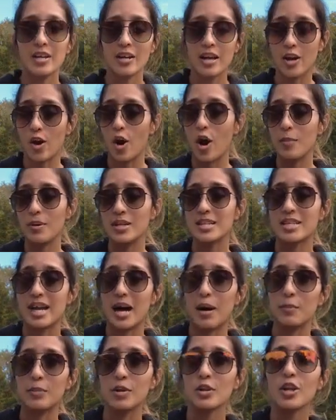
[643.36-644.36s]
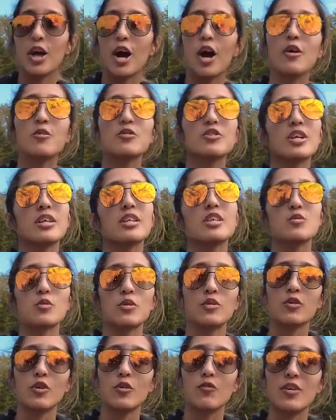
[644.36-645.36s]
and comment down below. Share this
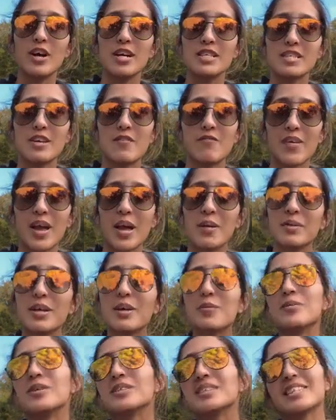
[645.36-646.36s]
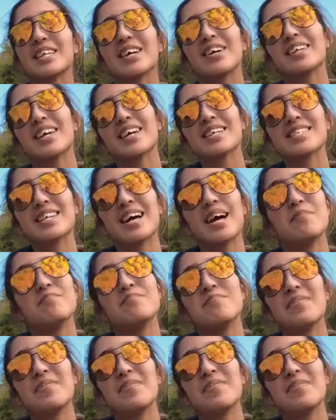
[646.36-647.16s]
with your friends and family, and we'll see y'all next time.